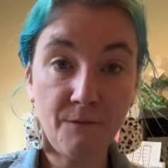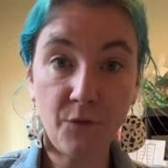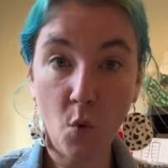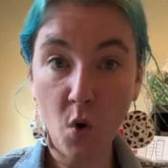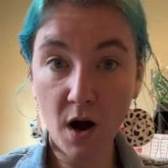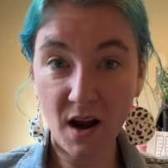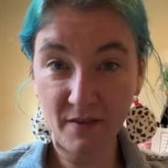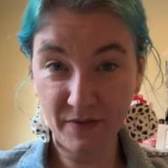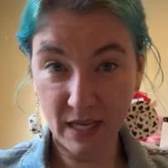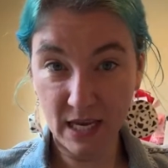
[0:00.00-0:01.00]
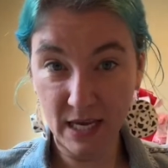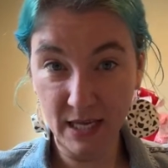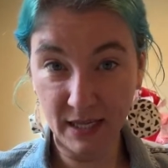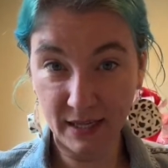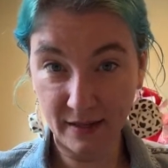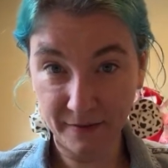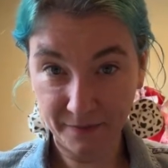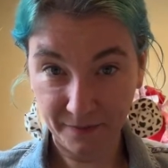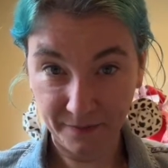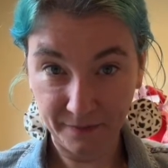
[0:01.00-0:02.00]
4 of these.
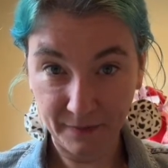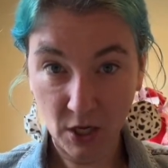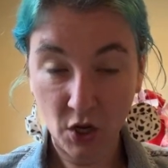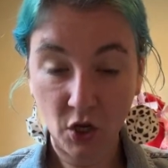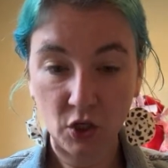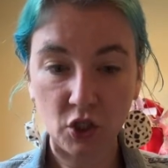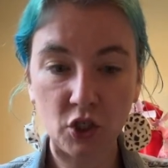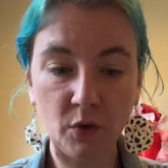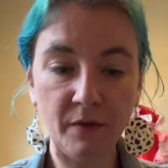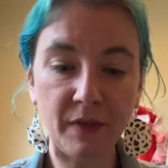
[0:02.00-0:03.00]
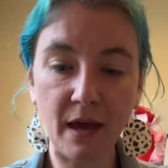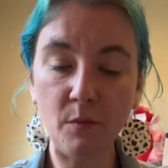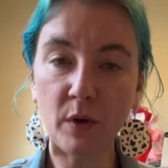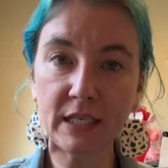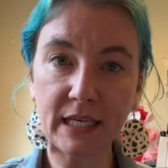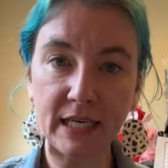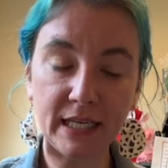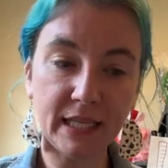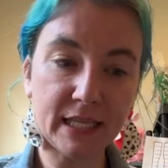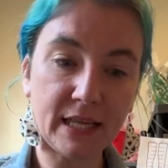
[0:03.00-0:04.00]
2 of them we did
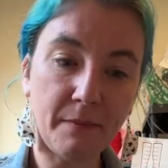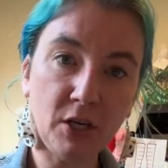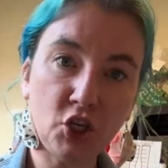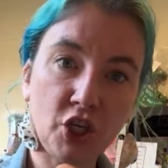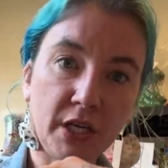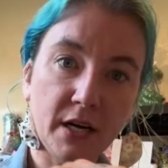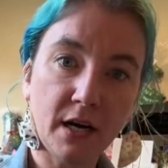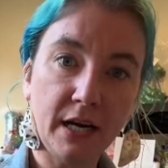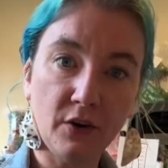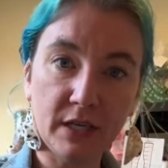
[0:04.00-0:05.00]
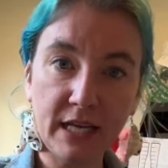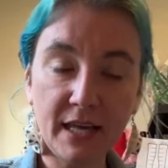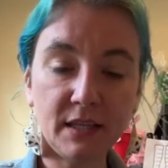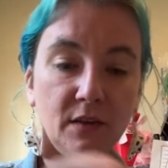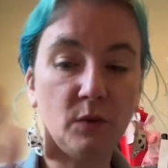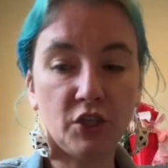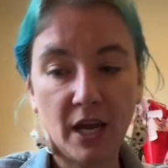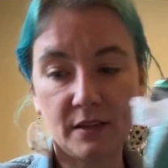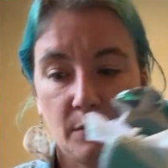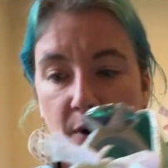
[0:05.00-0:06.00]
in the semi-sheer iridescent, which
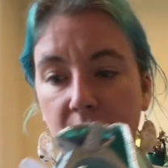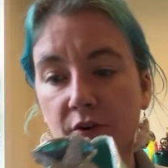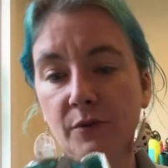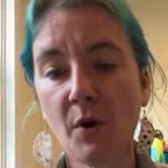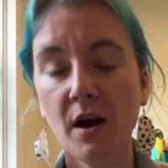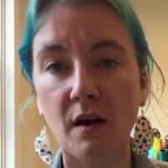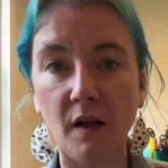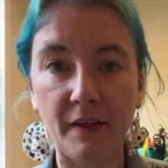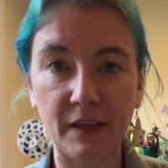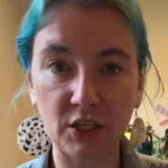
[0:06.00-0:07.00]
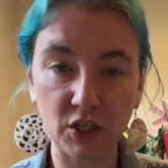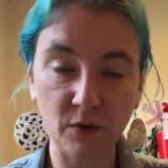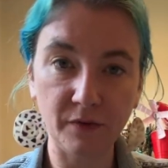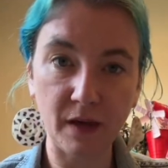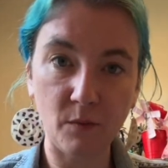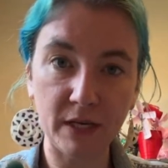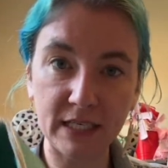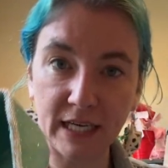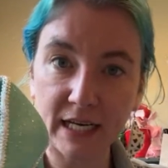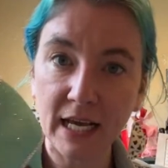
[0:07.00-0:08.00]
has a brighter sparkle, and then 2 of them we
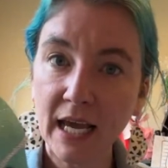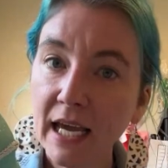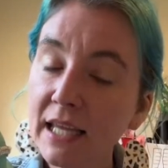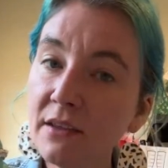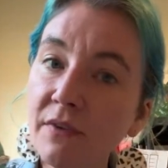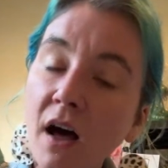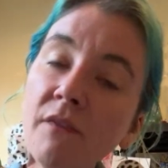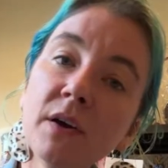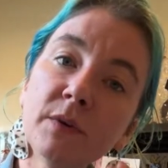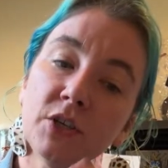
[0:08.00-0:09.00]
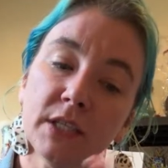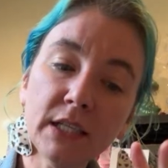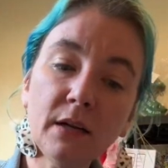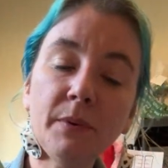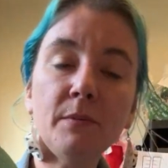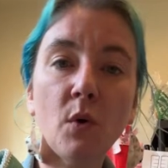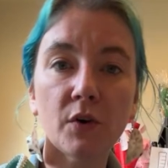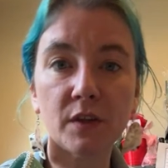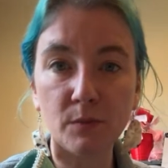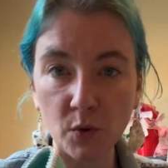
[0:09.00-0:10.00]
did in the velvet, which is a little bit more
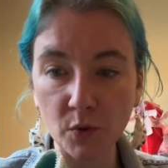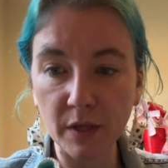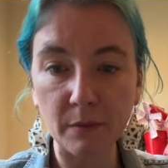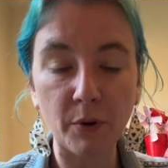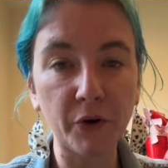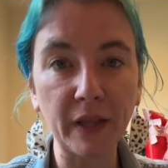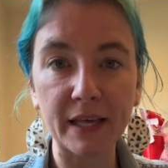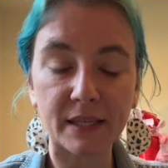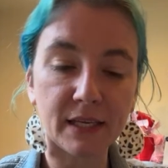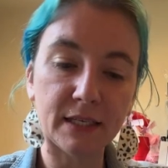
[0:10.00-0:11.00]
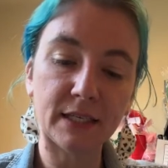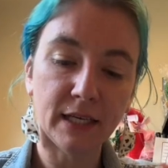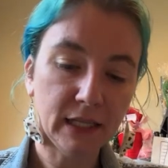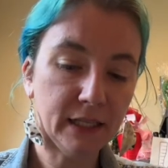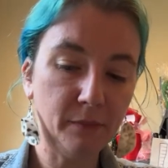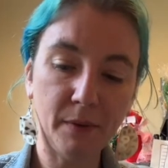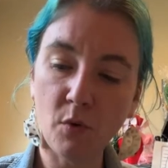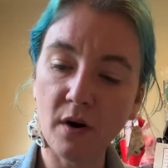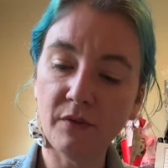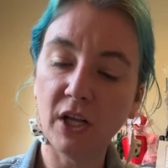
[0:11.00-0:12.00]
smooth and pearlescent, a little bit
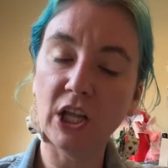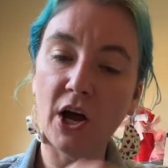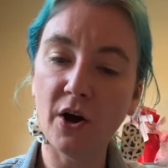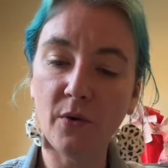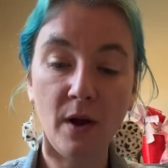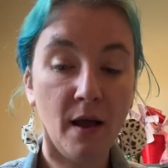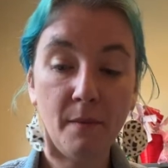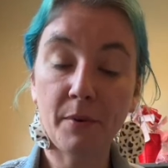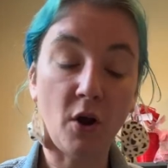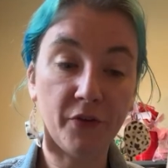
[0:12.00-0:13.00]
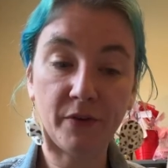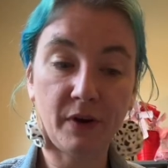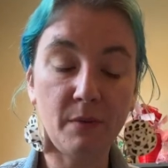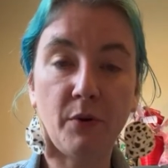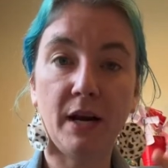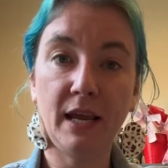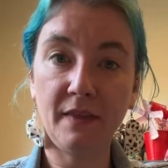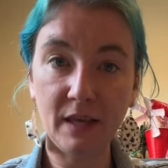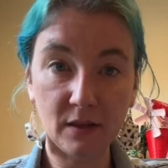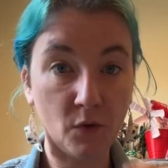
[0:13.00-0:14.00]
more of a glow, but also very pretty.
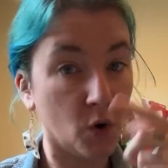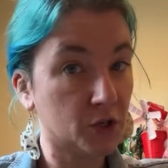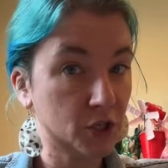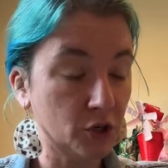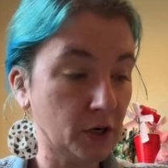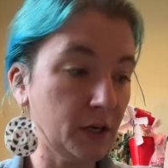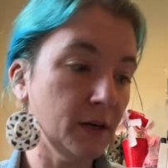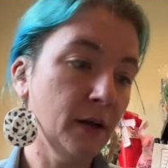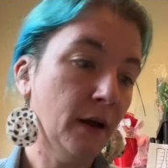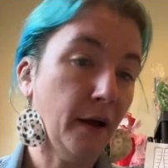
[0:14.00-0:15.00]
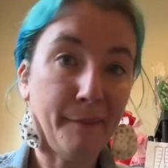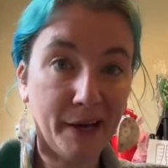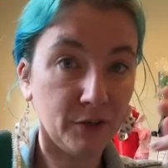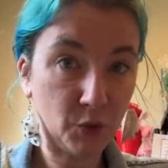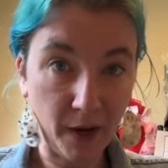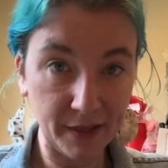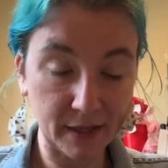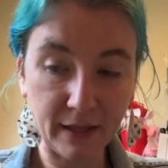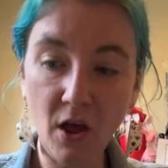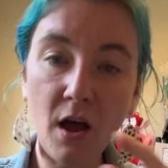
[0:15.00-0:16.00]
And these, of course, took about twice
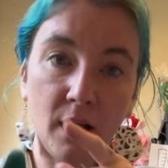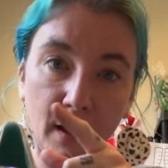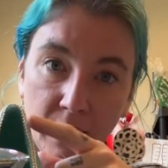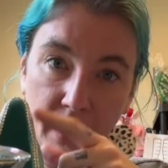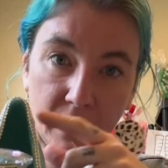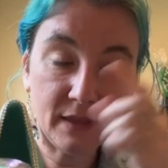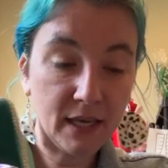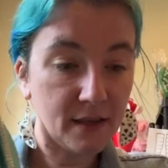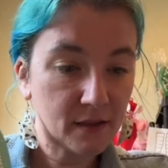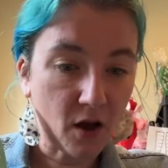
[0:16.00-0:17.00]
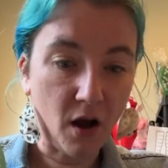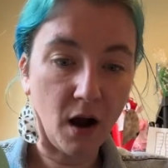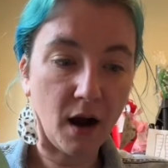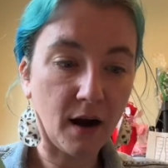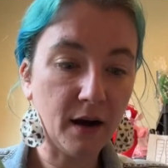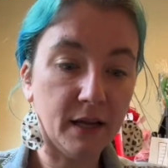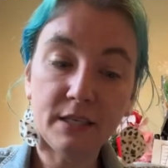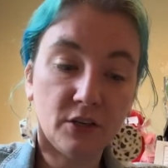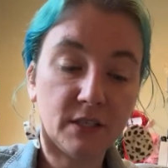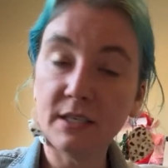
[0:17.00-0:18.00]
as long, and these are
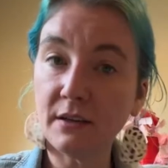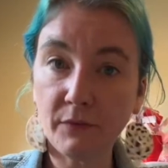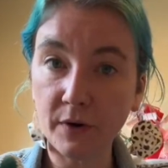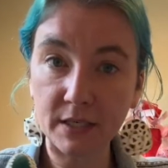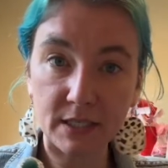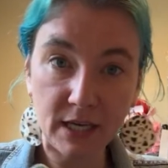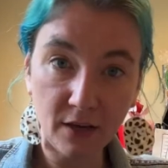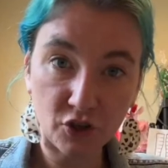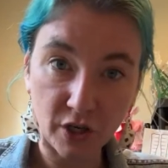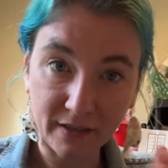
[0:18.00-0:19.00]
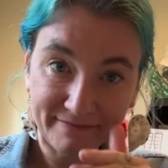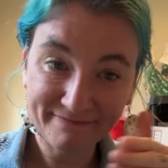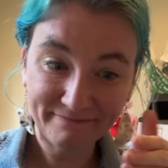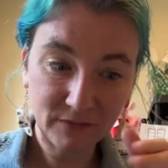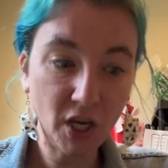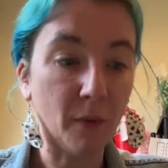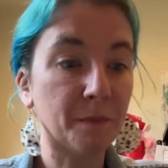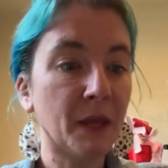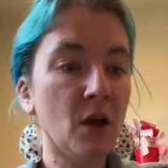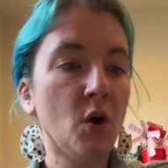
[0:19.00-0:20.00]
just a different texture. So
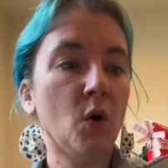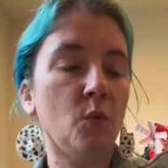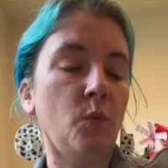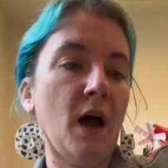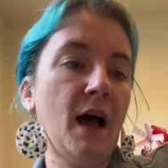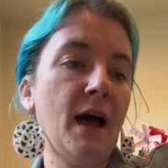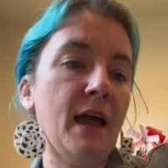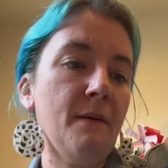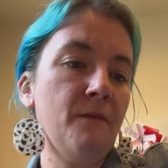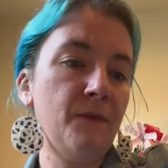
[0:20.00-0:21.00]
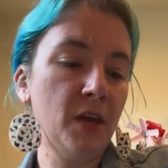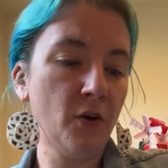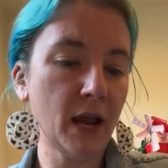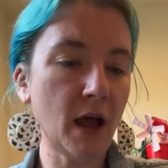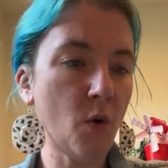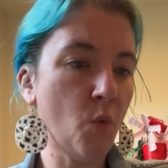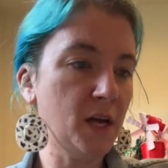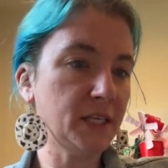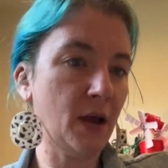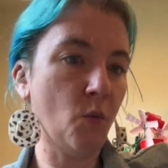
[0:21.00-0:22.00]
I am figuring out
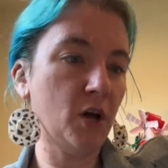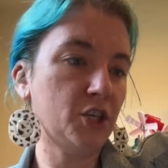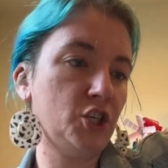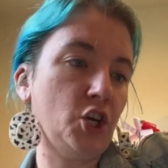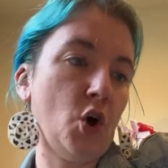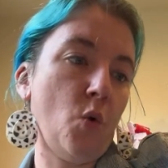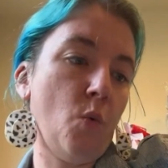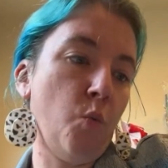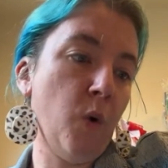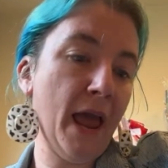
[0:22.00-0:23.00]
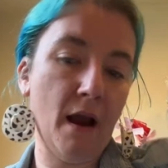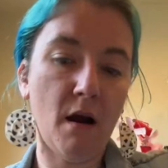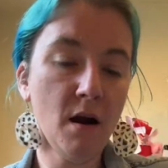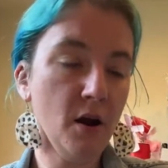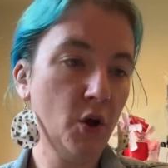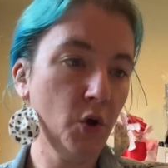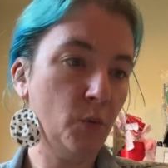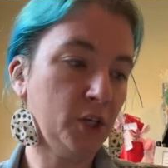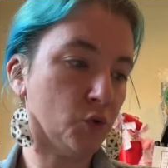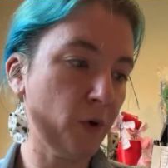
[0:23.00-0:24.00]
what I want to go where,
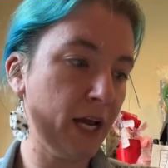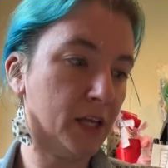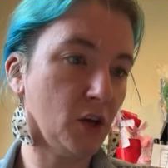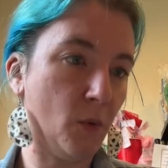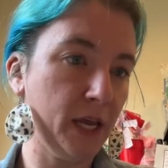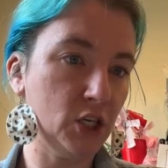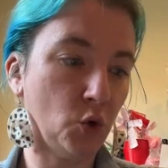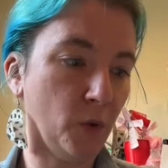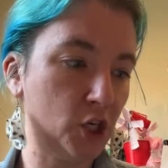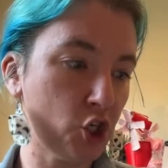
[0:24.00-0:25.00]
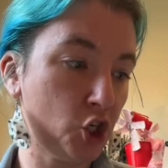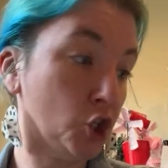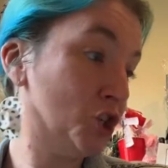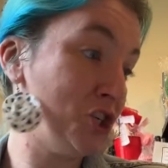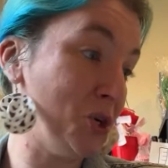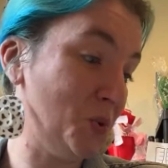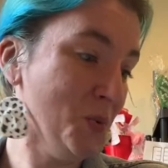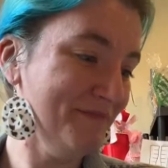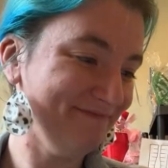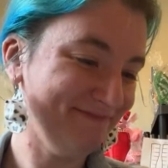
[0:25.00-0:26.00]
which ring is going into which shoe.